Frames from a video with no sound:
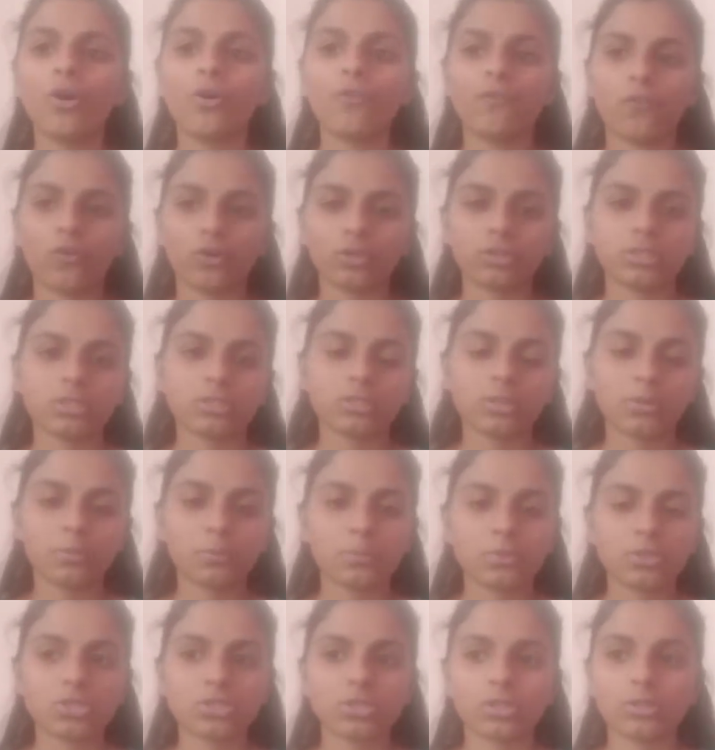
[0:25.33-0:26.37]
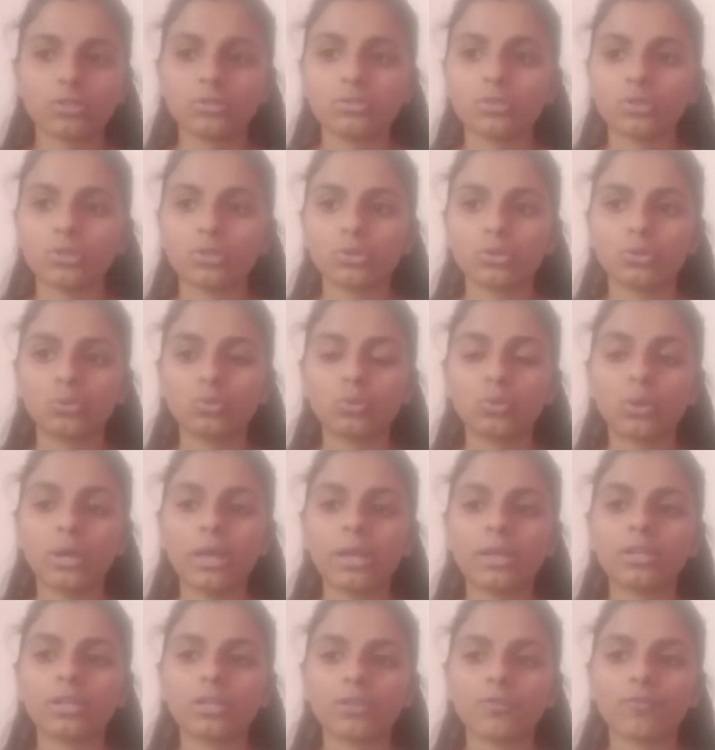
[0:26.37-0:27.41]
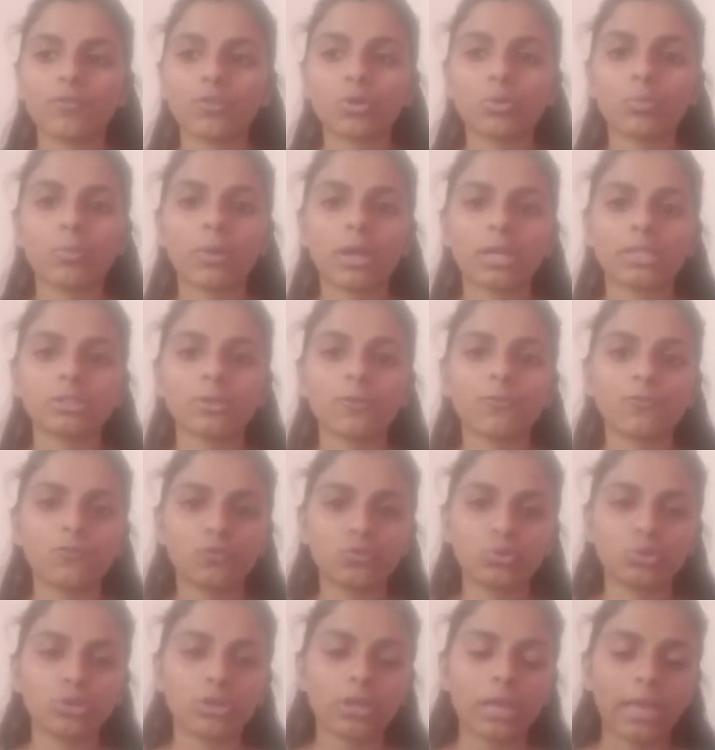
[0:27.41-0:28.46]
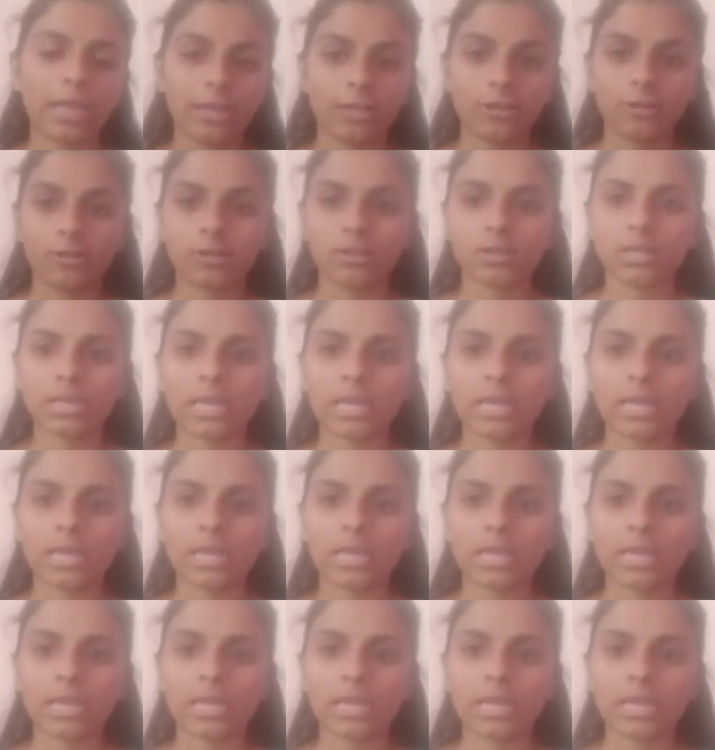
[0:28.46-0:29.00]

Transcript: for the submission to and review by the Food and Drug